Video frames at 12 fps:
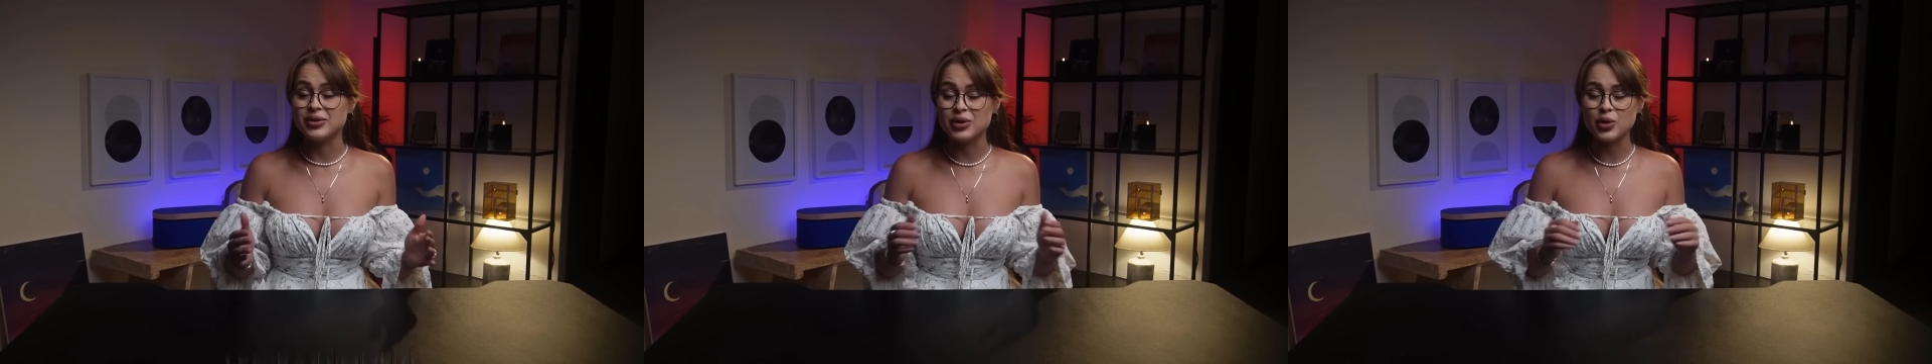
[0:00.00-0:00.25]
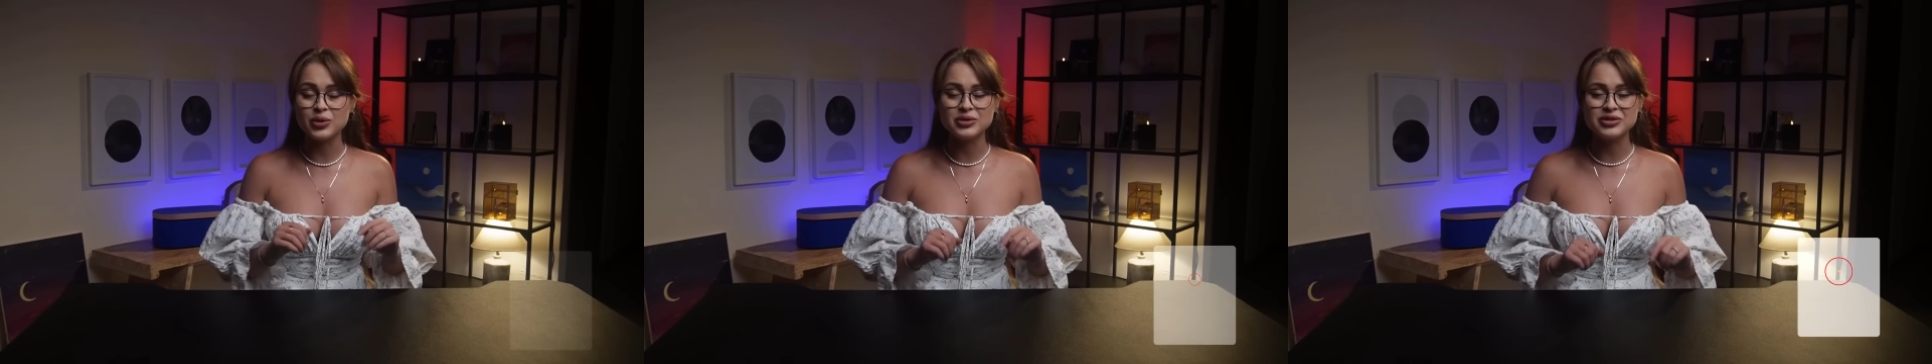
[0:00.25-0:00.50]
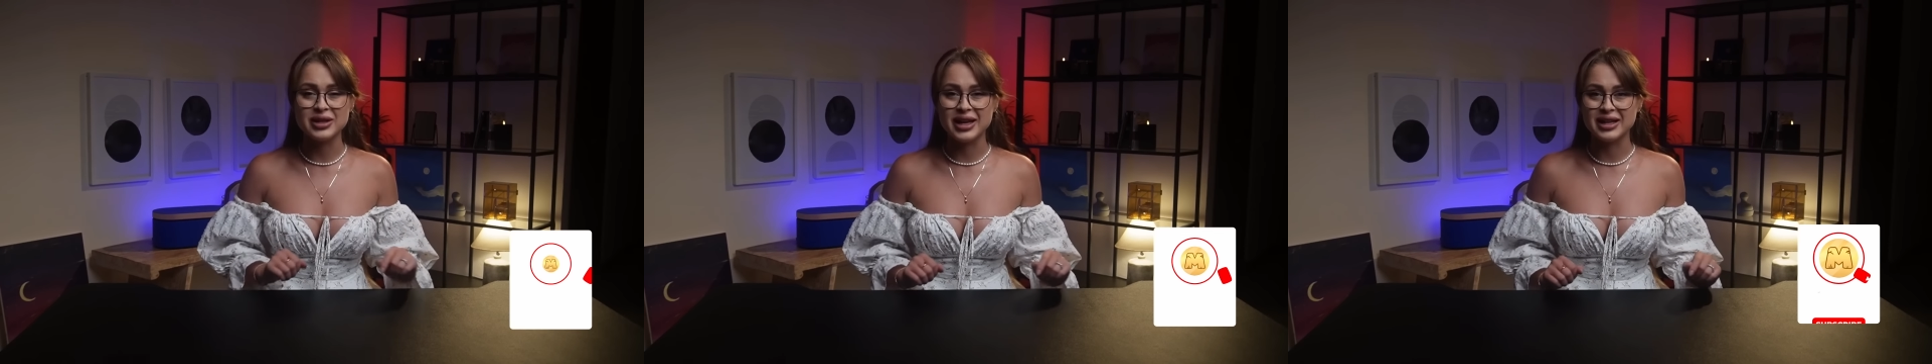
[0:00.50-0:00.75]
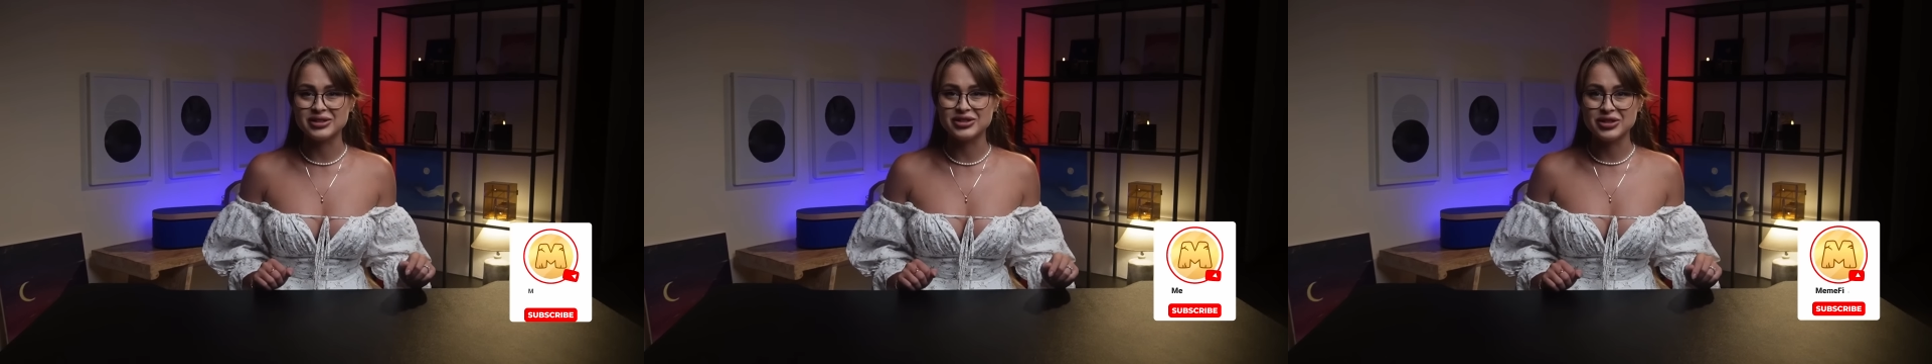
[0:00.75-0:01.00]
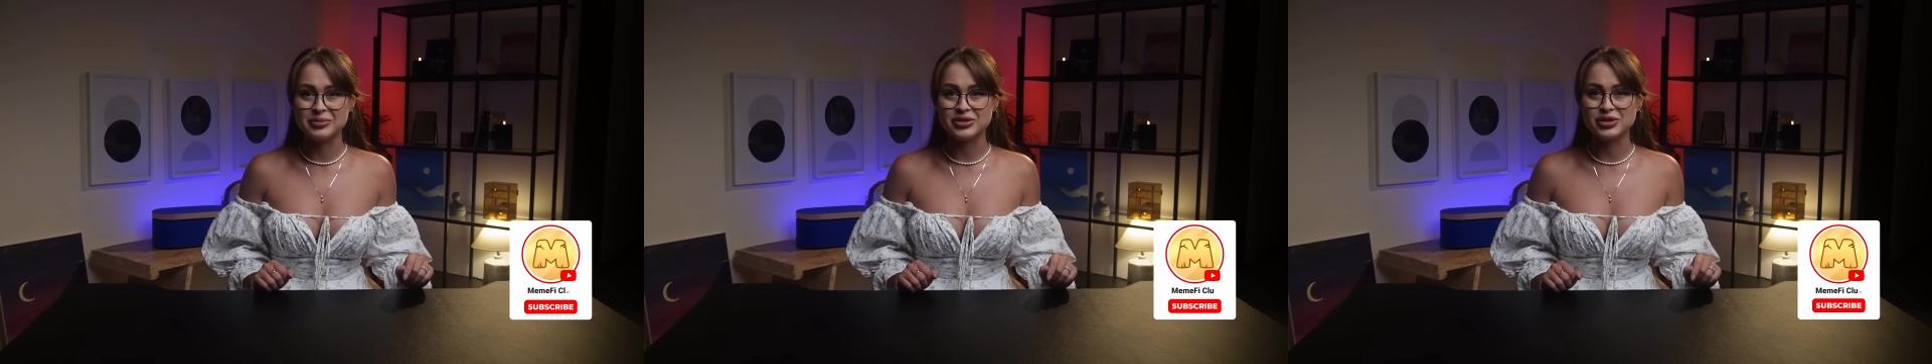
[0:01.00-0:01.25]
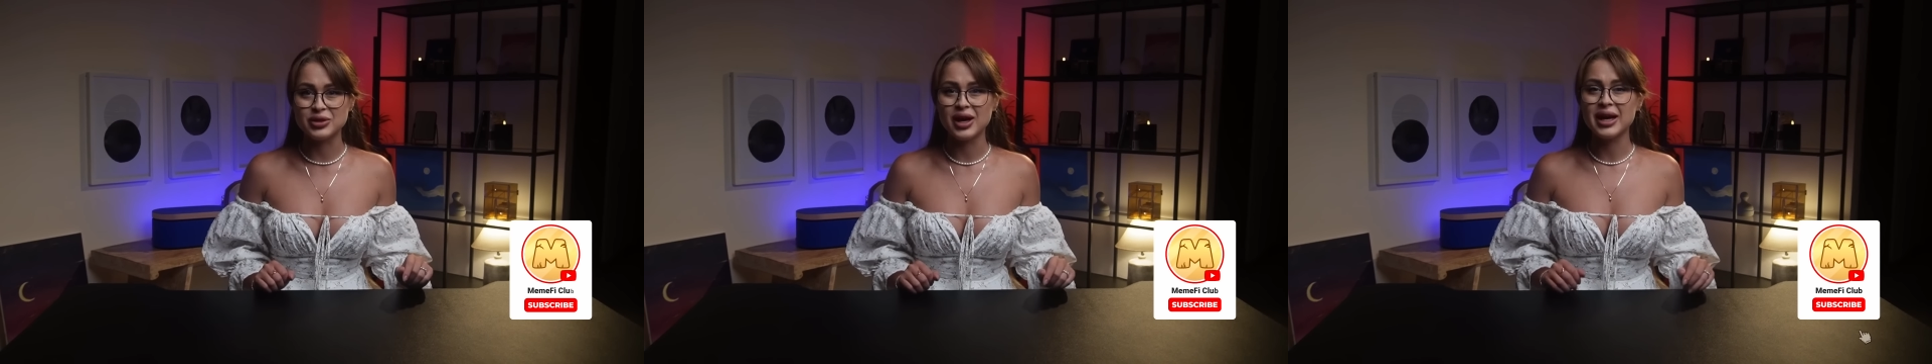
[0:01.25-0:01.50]
Don't forget to
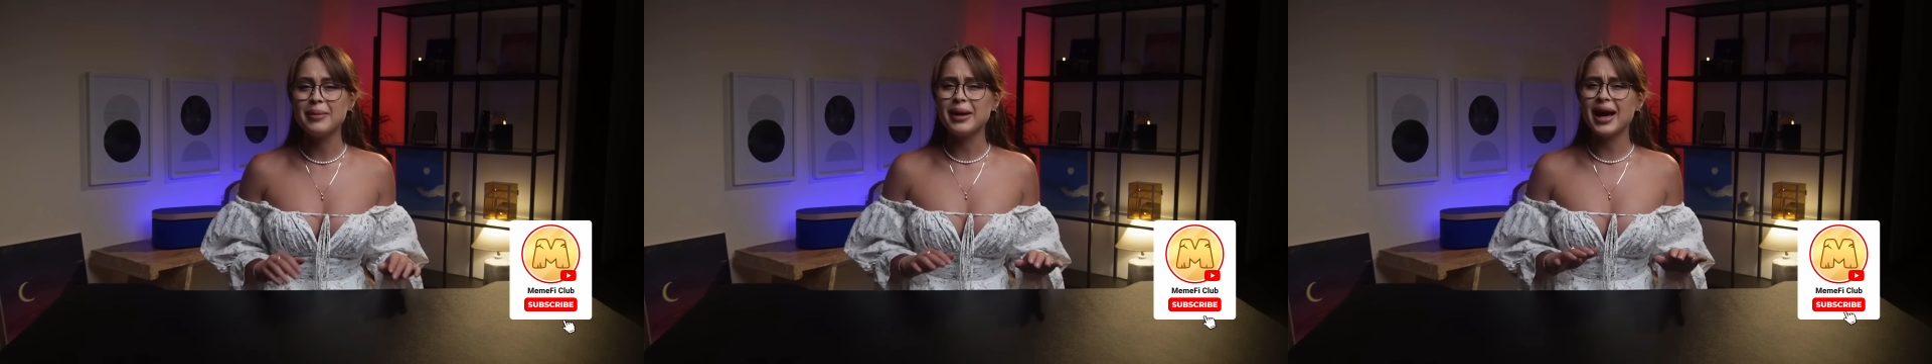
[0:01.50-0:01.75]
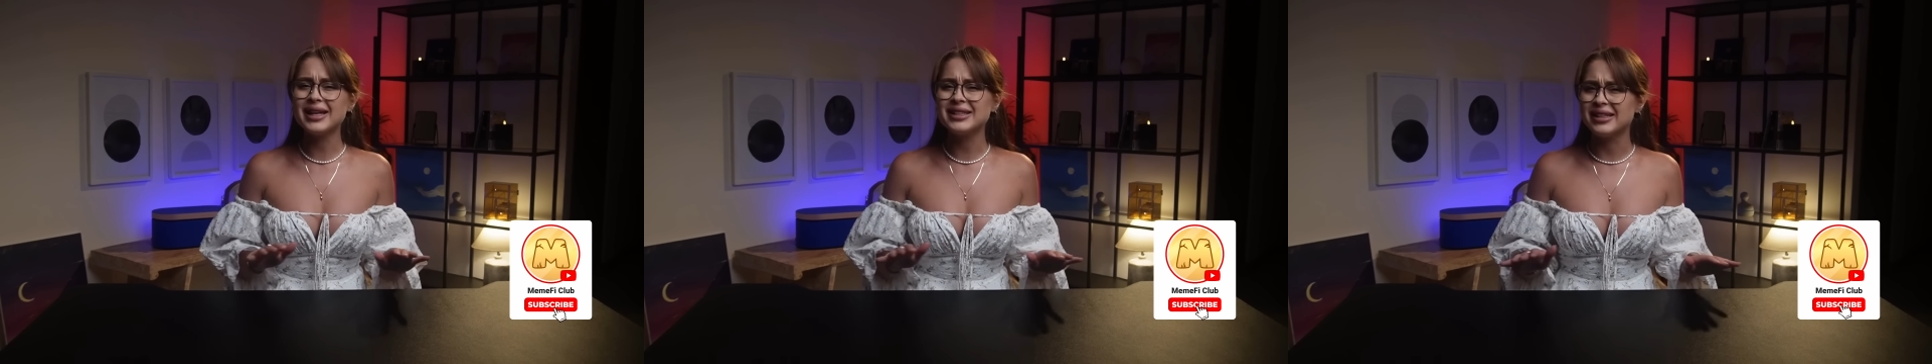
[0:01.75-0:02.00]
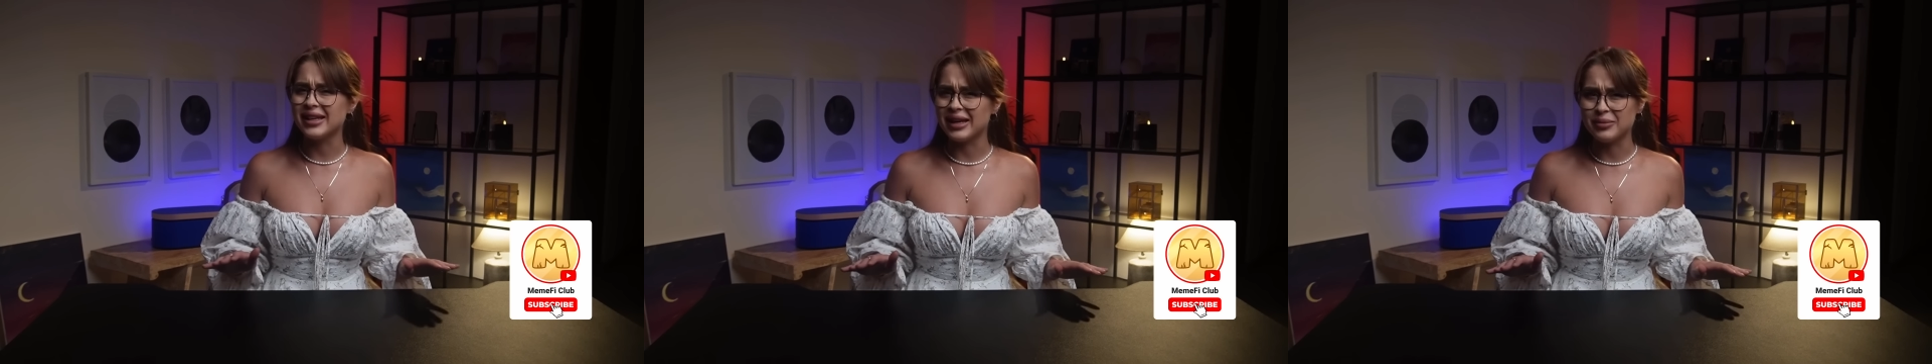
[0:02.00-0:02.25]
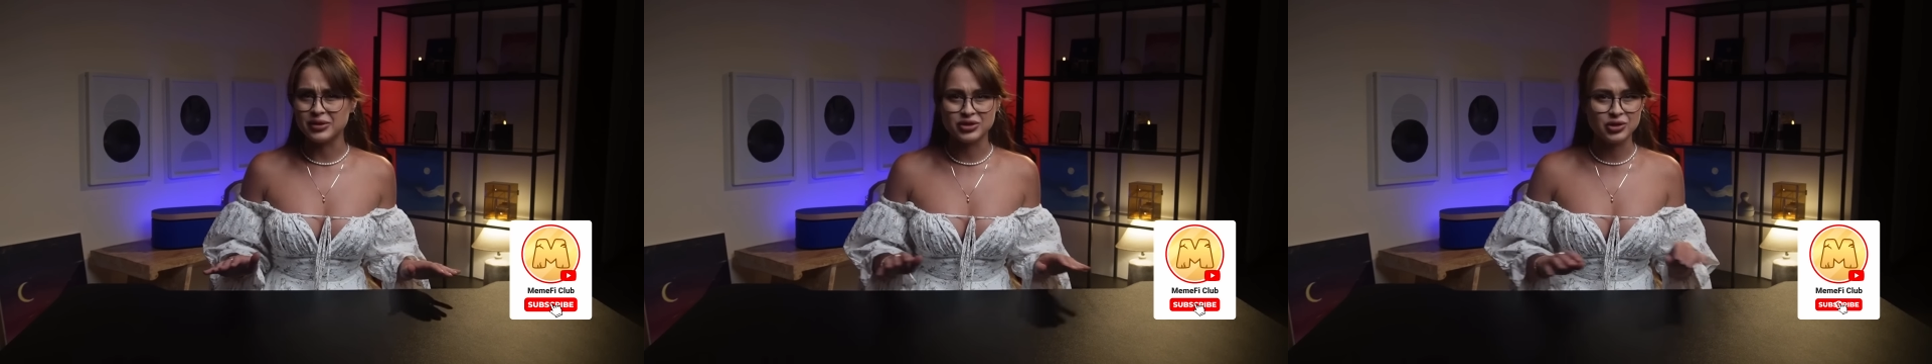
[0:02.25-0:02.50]
subscribe and enable